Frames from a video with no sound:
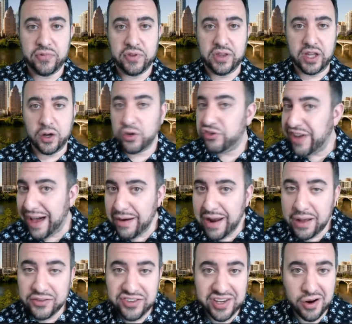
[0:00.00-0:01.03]
little shout
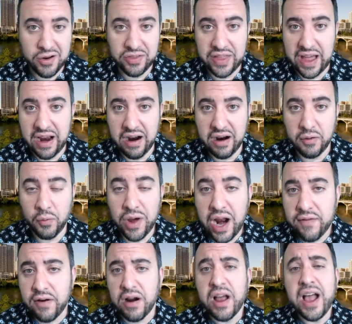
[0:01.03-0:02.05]
outs here and there and
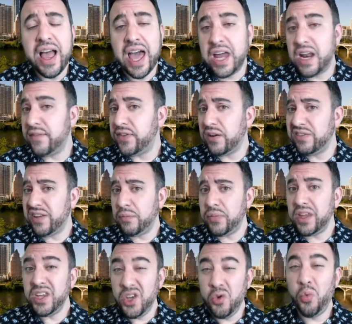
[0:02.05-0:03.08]
whatever. And if there's
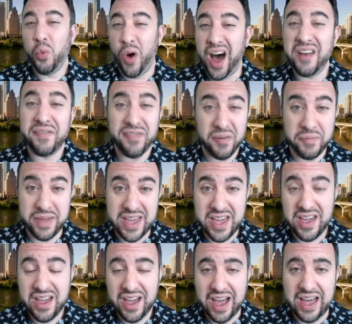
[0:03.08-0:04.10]
something you want from
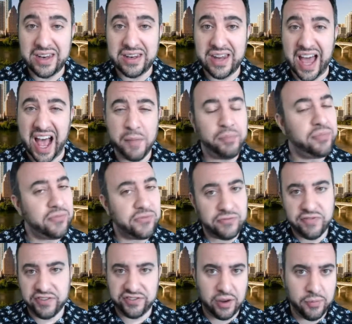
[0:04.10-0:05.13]
me and
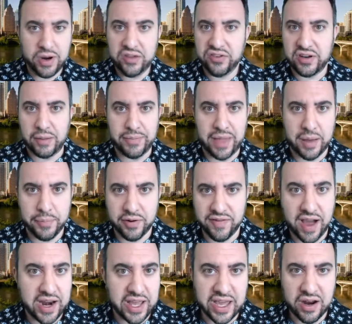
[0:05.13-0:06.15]
for some reason I'm not
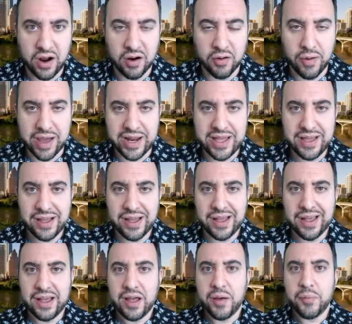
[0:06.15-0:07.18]
providing it already,
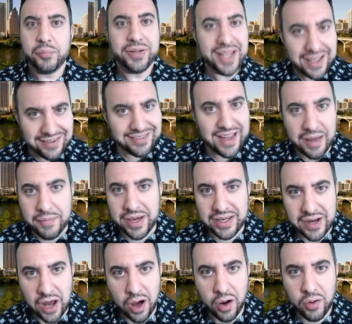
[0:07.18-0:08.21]
please let me
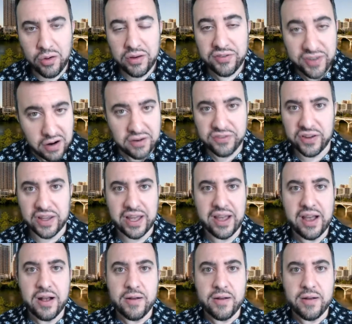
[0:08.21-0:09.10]
know. Seriously,